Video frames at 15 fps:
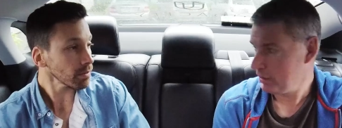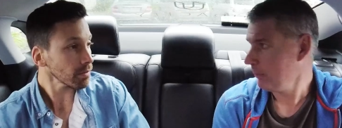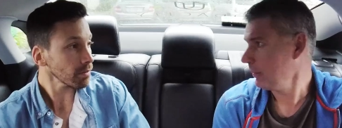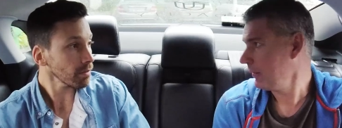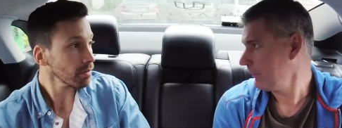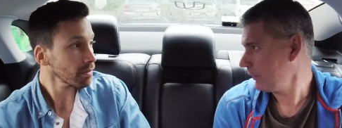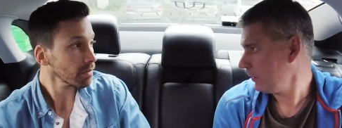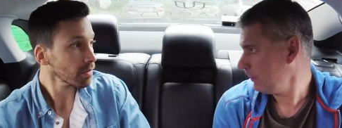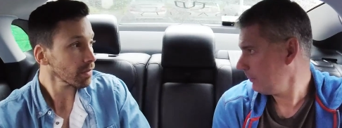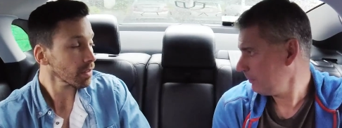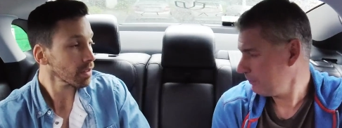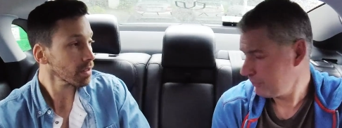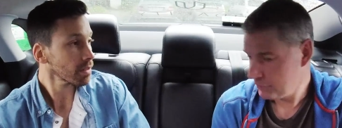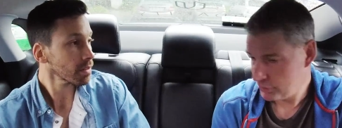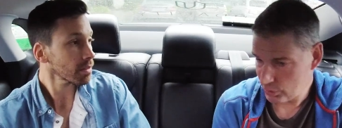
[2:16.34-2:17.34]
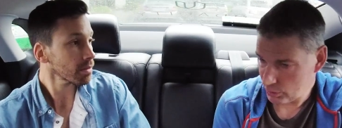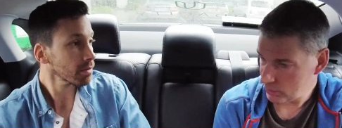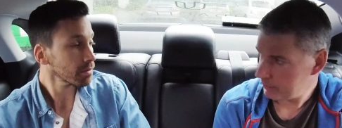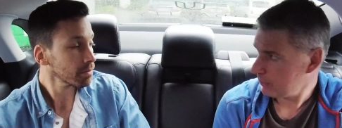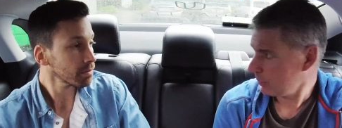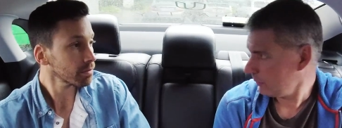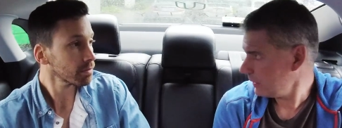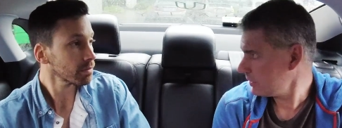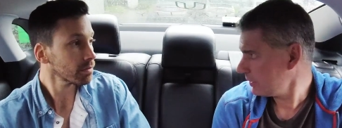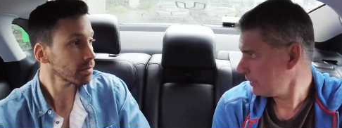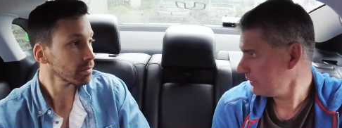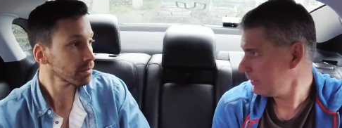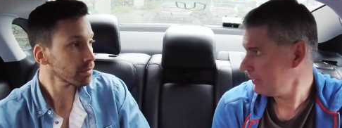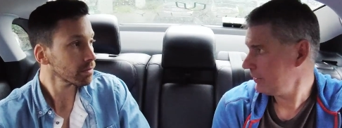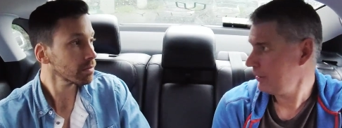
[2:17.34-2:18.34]
Speaker 1: I'm coming from Europe
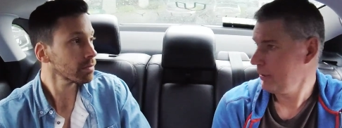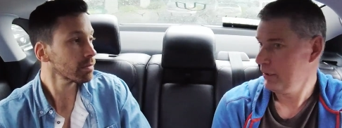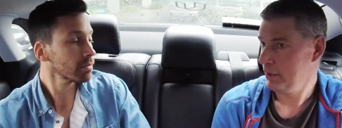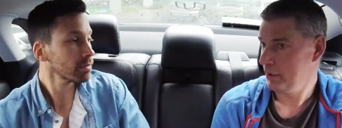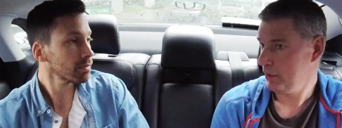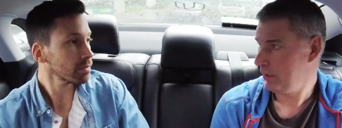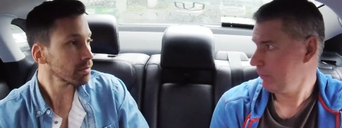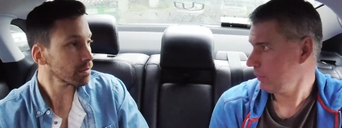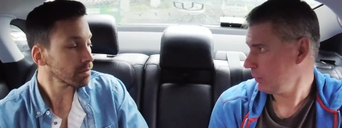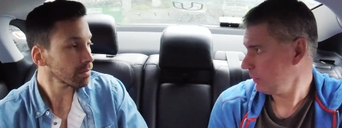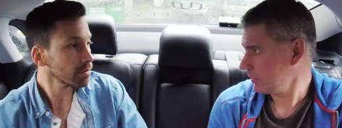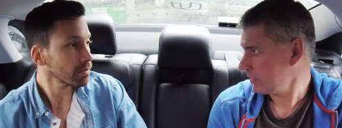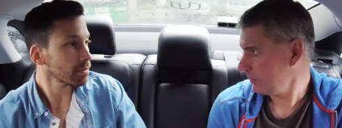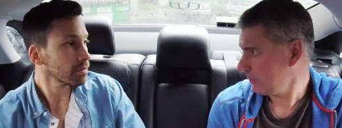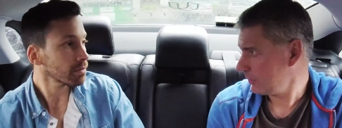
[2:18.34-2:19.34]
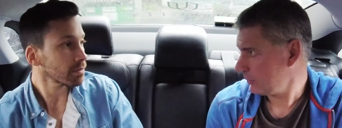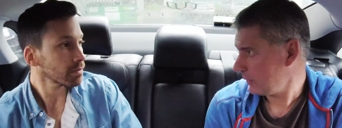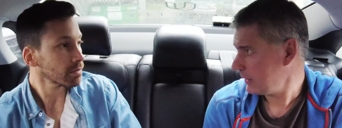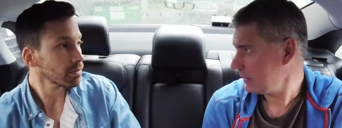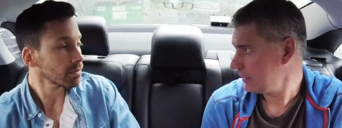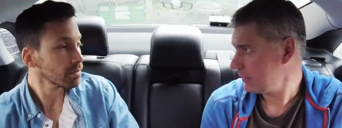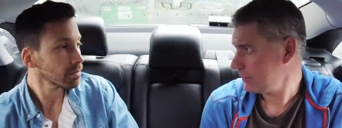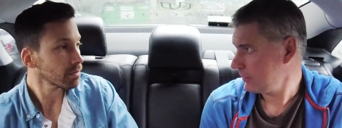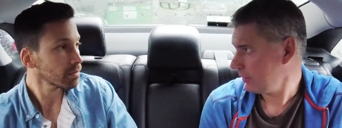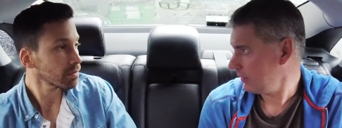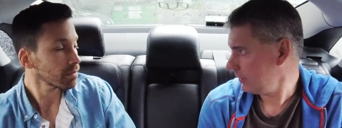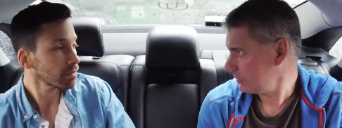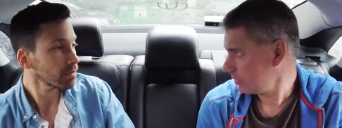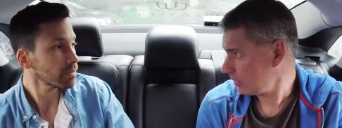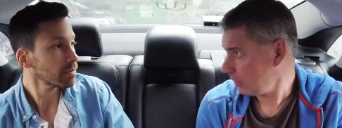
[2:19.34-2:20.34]
originally, uh, we're doing some great
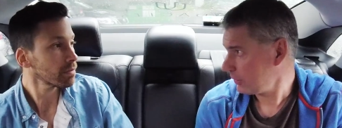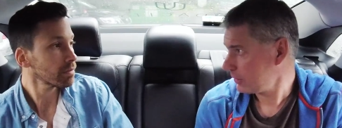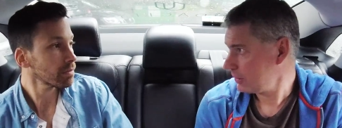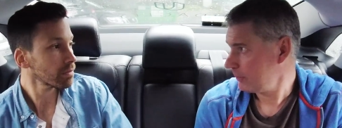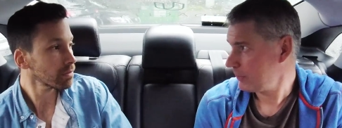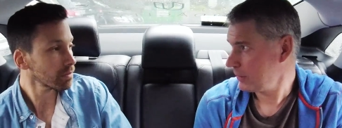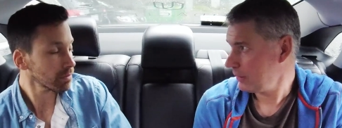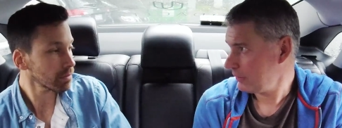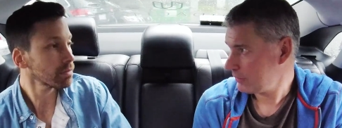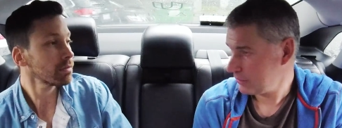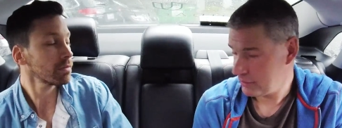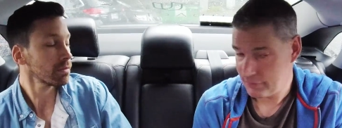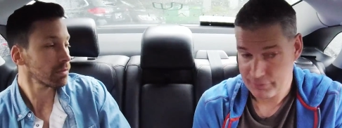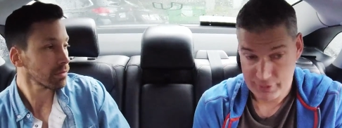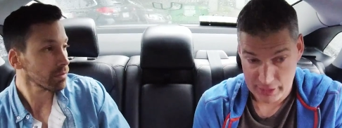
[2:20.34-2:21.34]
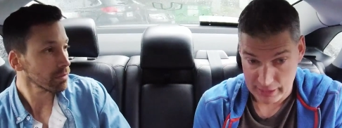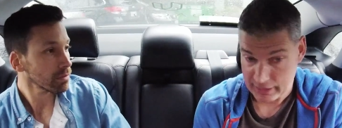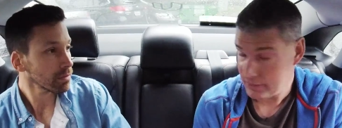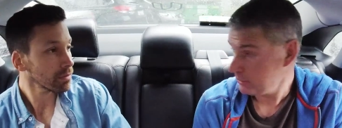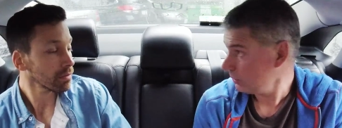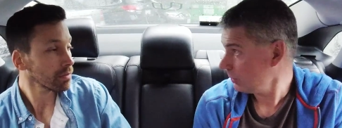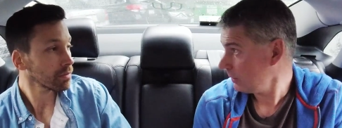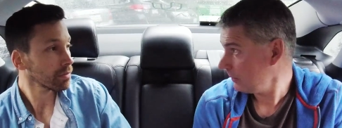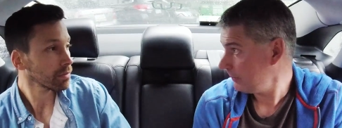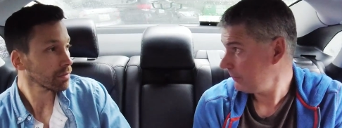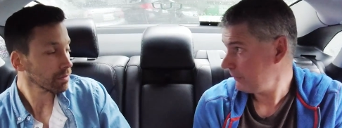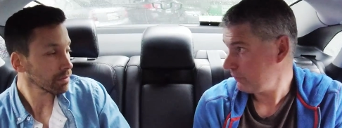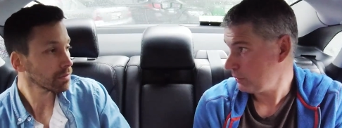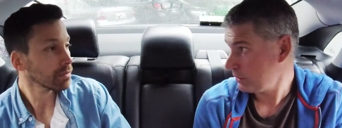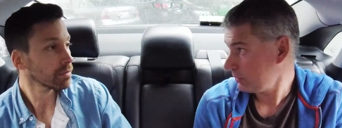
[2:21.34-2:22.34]
uh, scholarship initiatives in Europe for